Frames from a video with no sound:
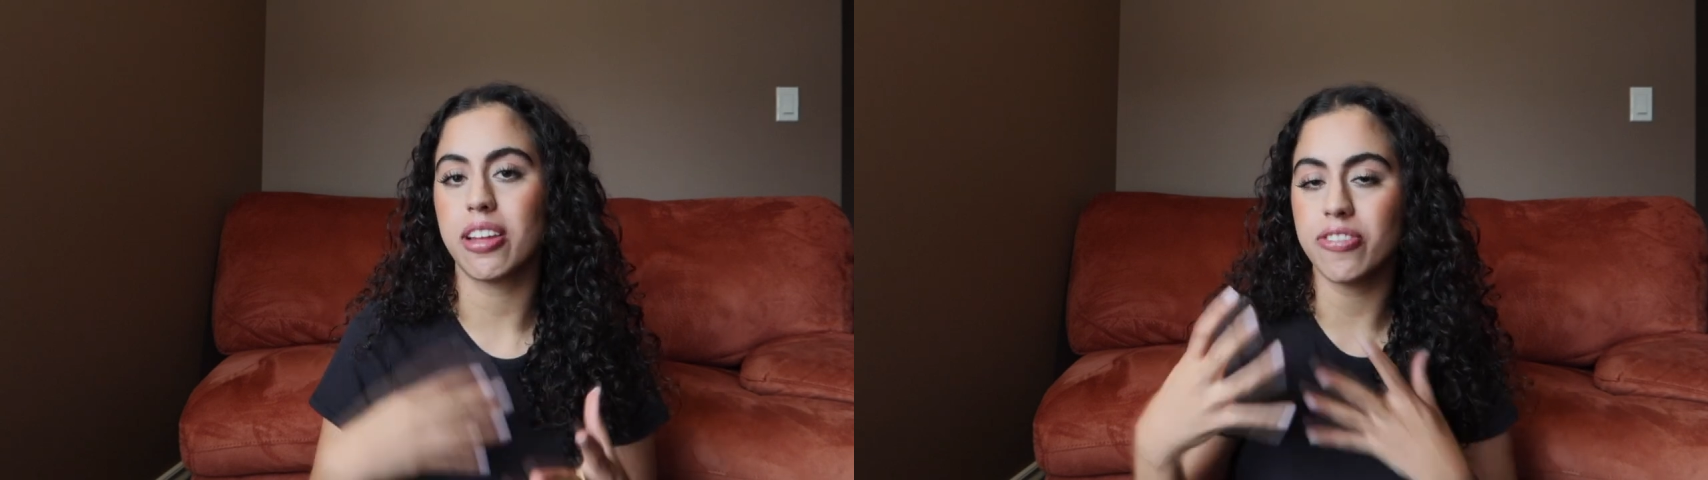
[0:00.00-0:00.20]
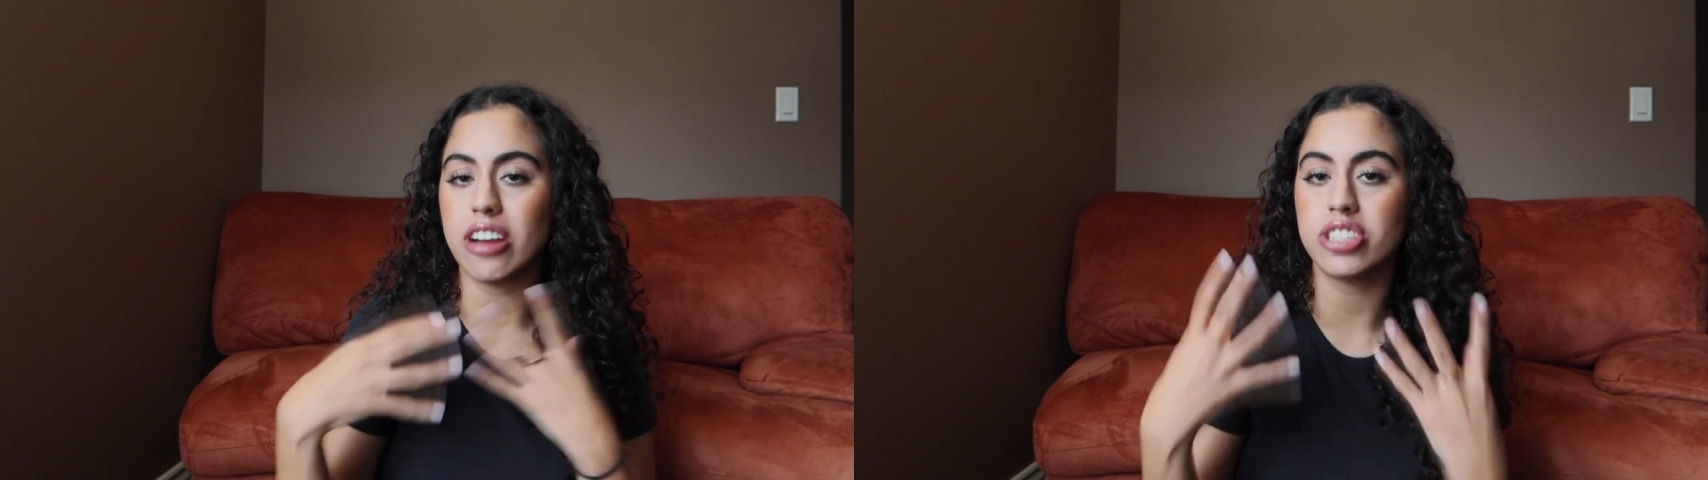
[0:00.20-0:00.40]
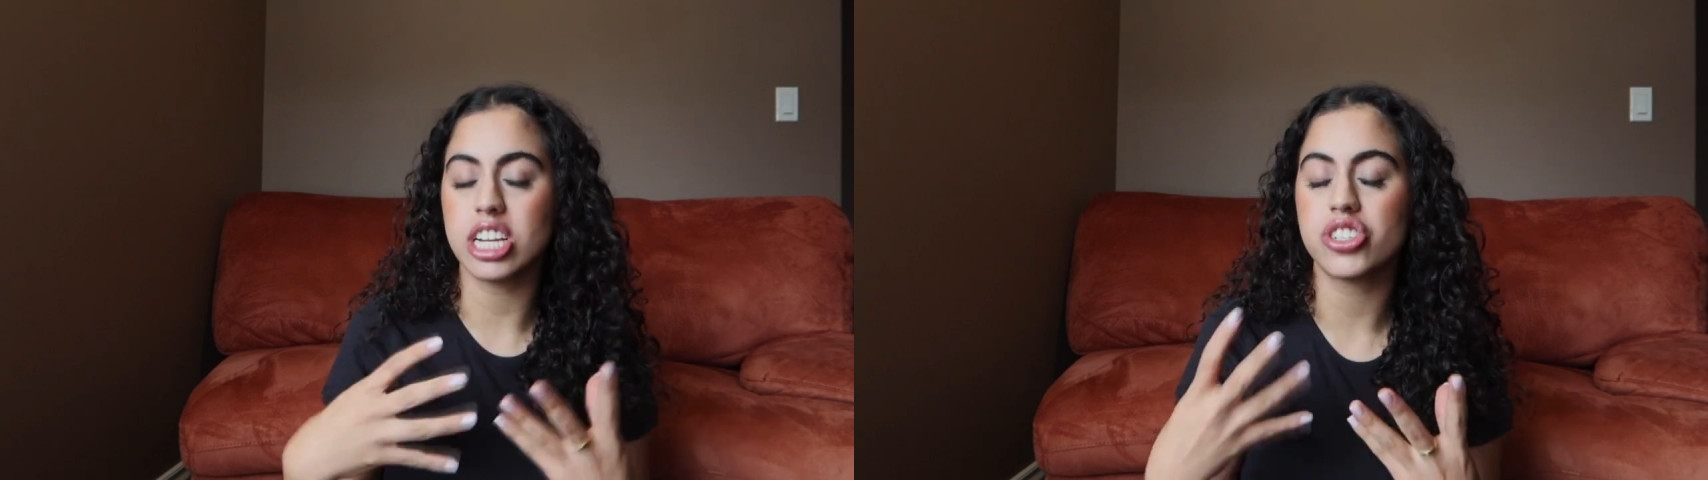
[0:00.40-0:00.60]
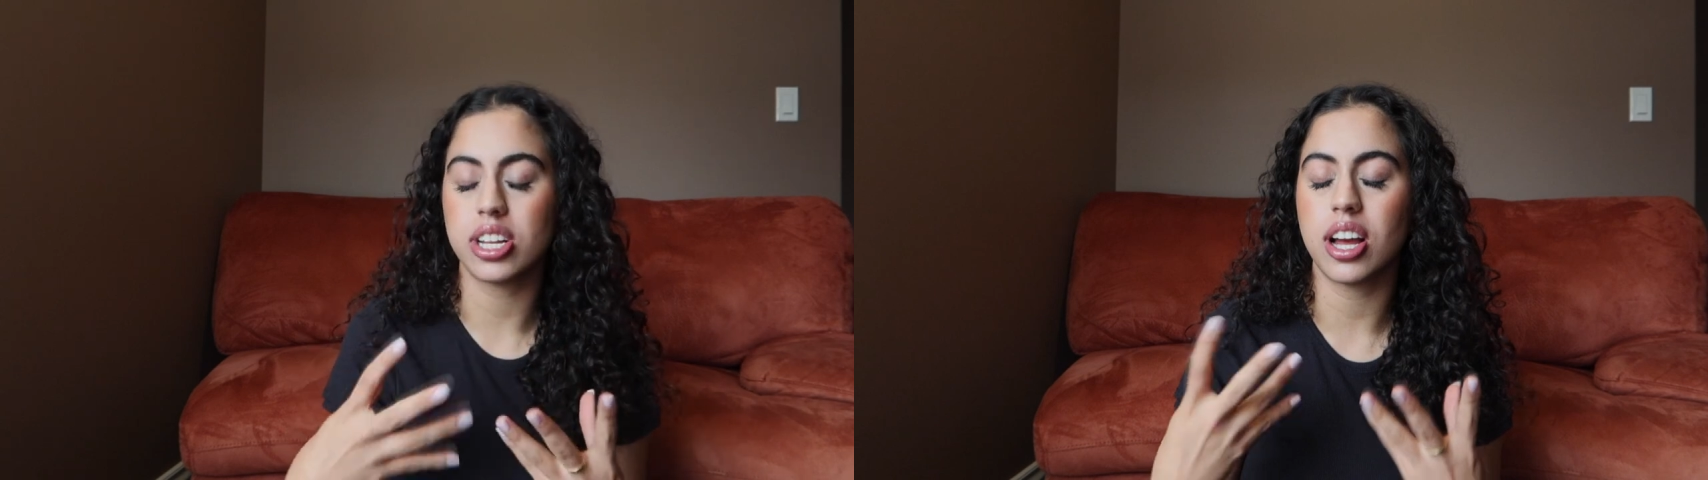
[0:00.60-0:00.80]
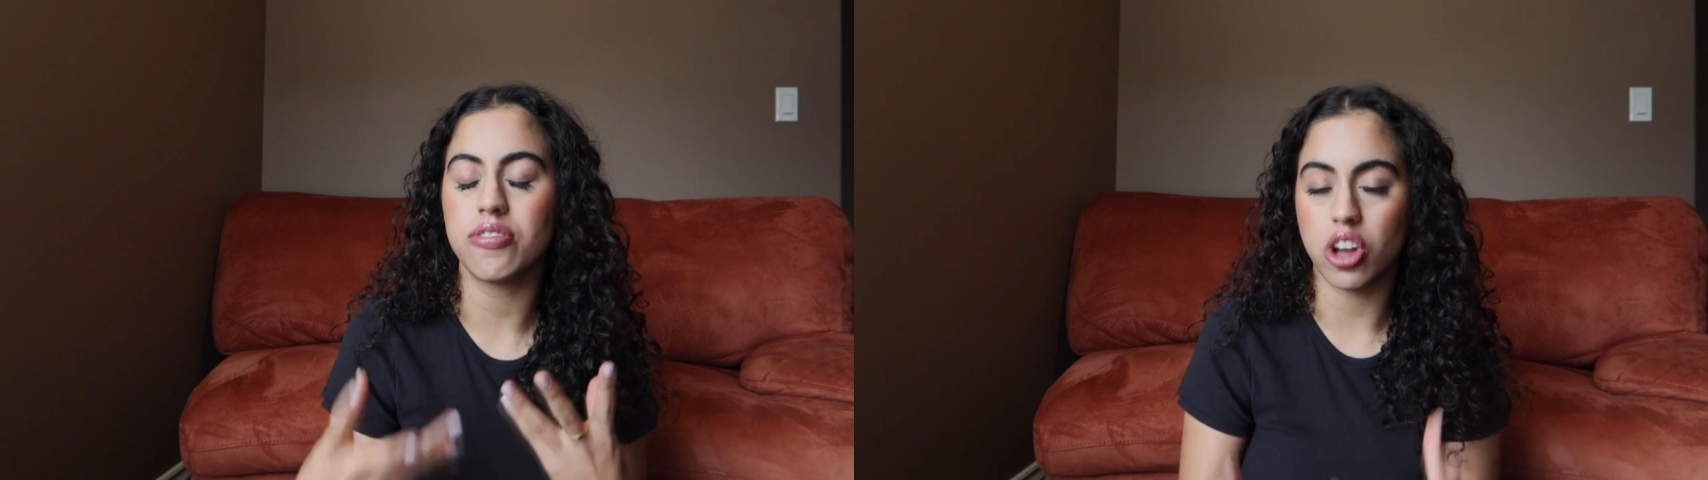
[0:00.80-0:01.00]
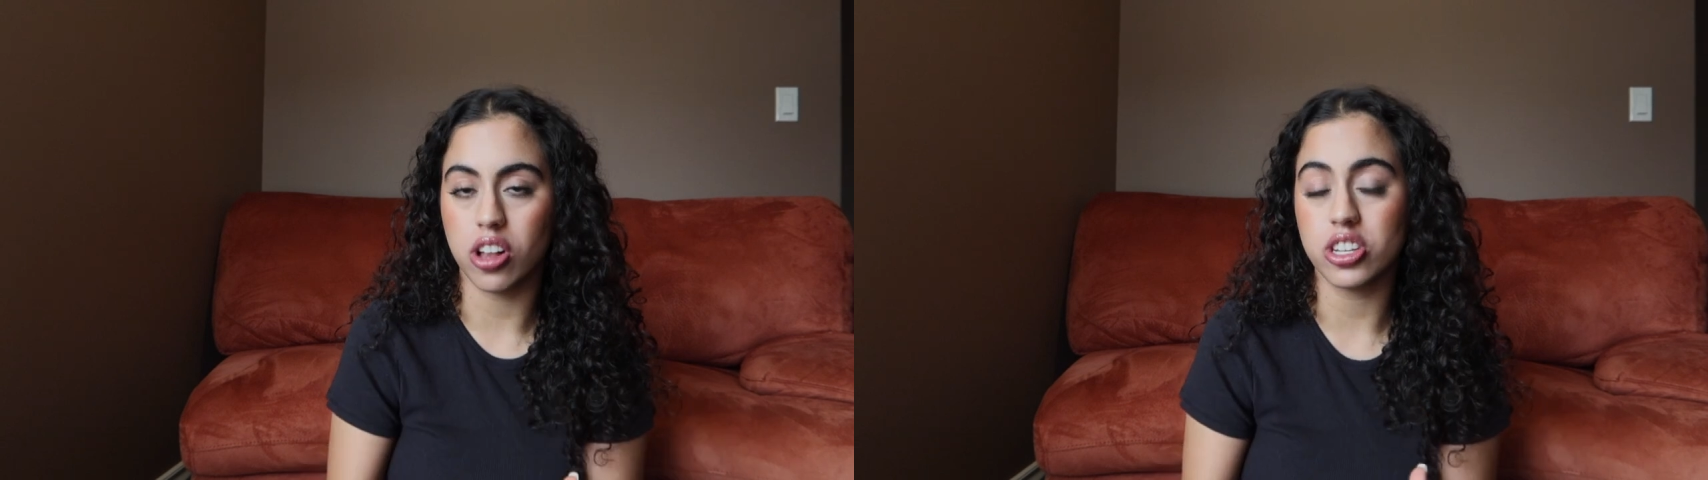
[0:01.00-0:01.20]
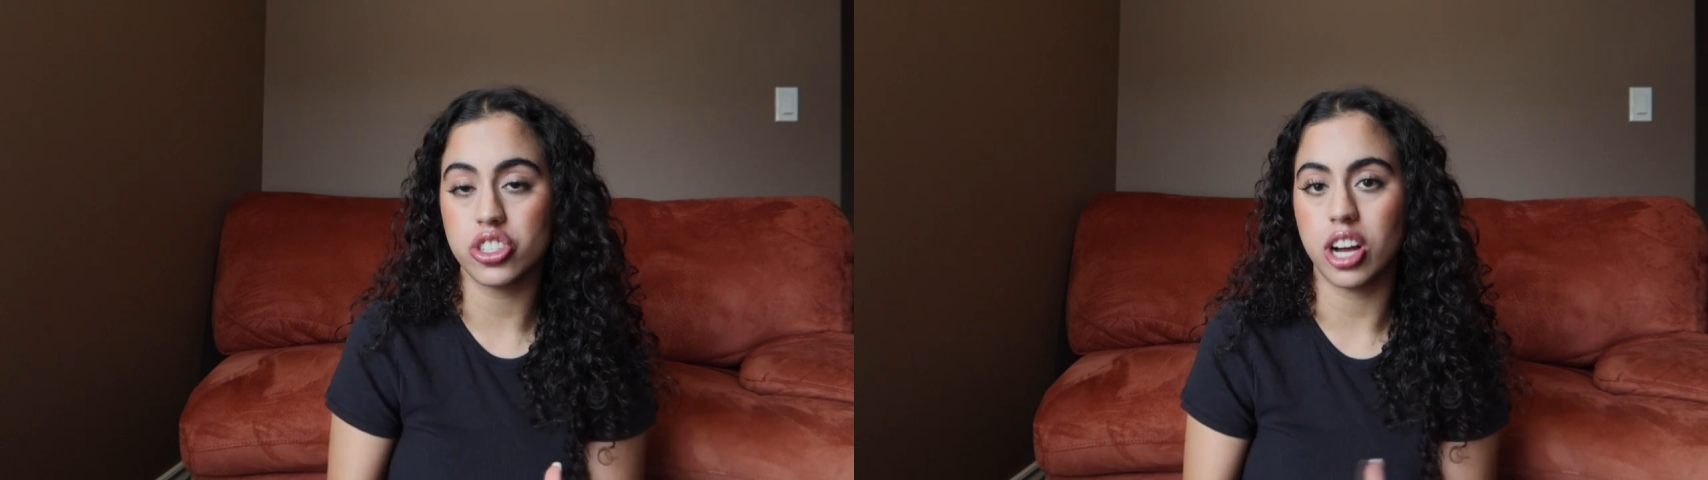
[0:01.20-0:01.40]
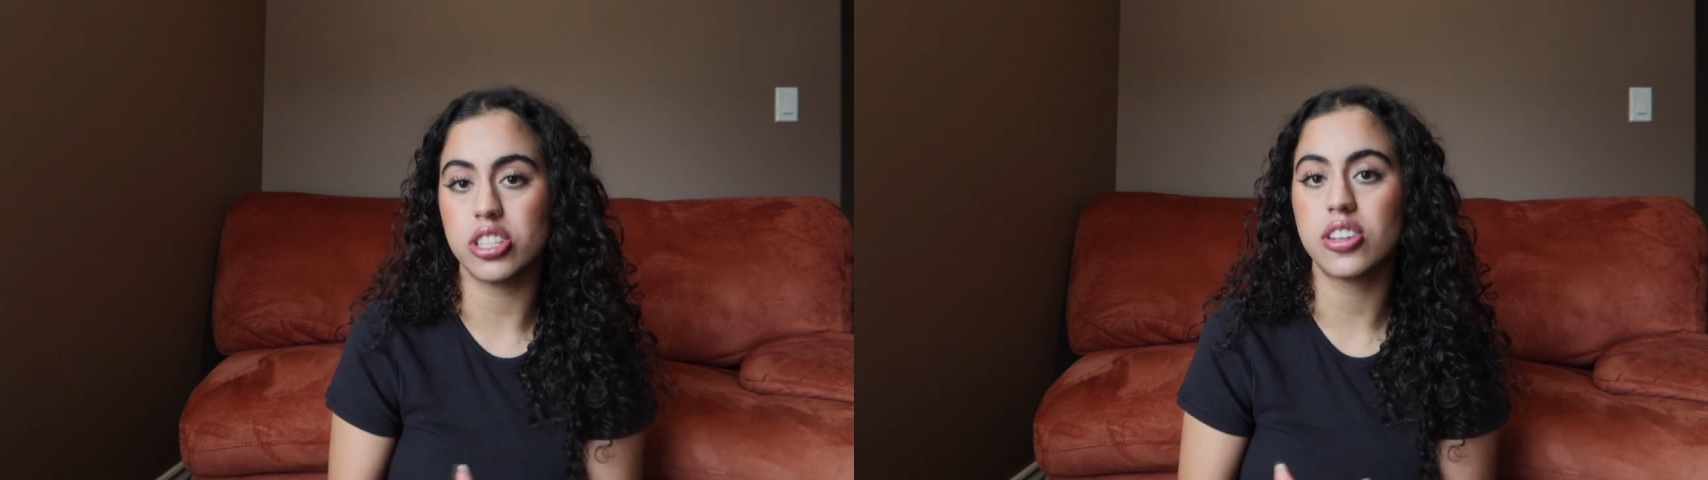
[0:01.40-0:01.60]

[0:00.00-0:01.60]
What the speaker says: foundation of knowledge on.